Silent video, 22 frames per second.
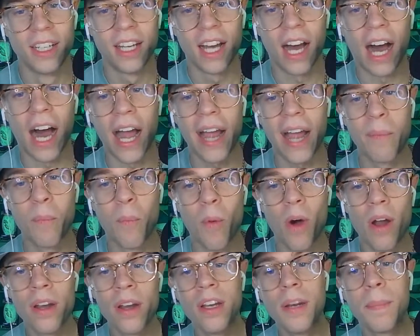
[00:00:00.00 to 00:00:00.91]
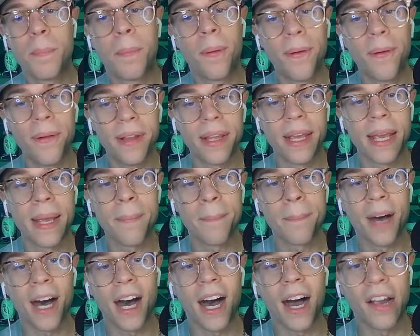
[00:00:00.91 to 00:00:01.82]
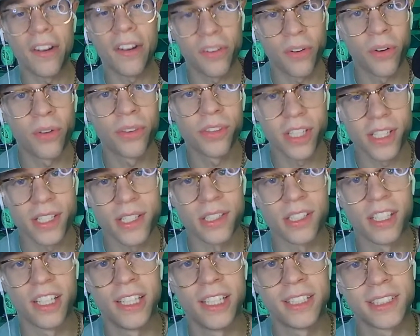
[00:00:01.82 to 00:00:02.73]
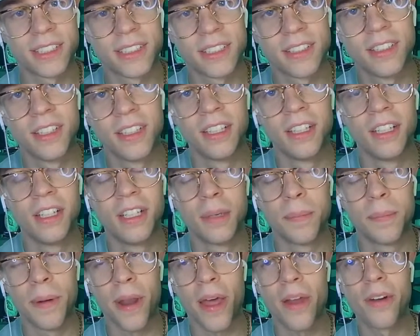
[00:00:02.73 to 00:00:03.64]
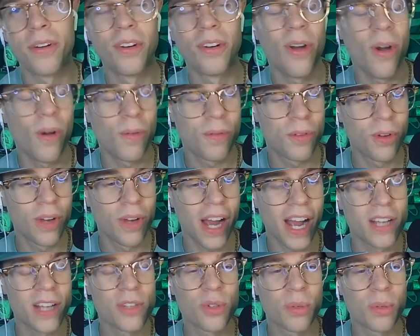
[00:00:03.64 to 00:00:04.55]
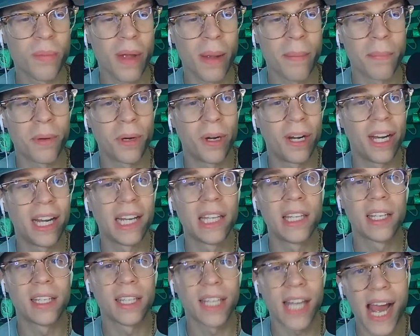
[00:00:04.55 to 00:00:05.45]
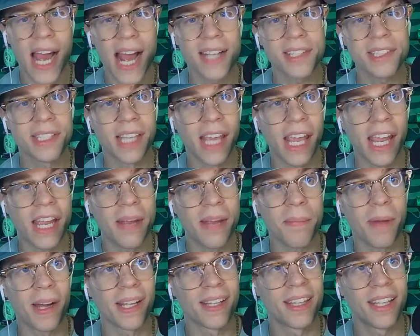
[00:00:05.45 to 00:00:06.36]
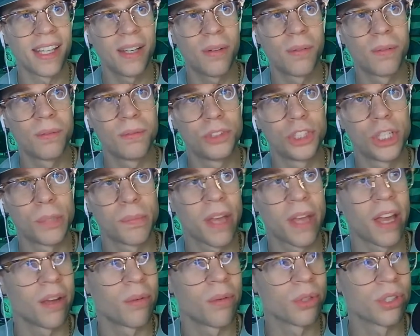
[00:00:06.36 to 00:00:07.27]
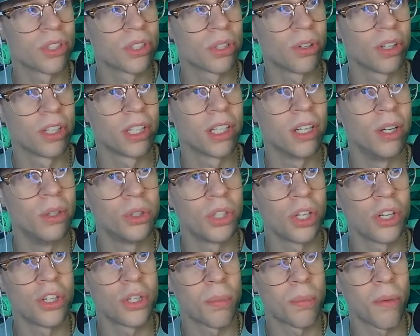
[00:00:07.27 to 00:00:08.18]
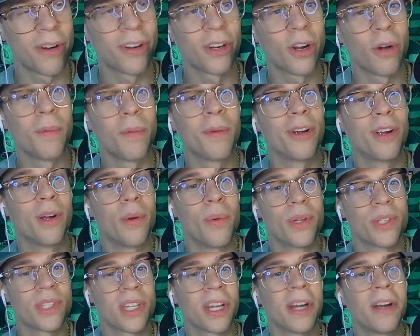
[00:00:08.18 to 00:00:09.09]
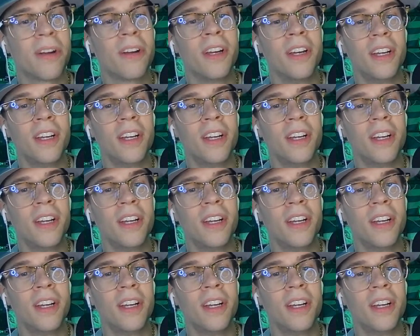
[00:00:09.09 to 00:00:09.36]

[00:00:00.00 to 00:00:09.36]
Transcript: I wanted to put him higher on this list, but I don't know if you guys remember in the last game, I think Chip Kelly was still our coach and DeMarco Murray was there.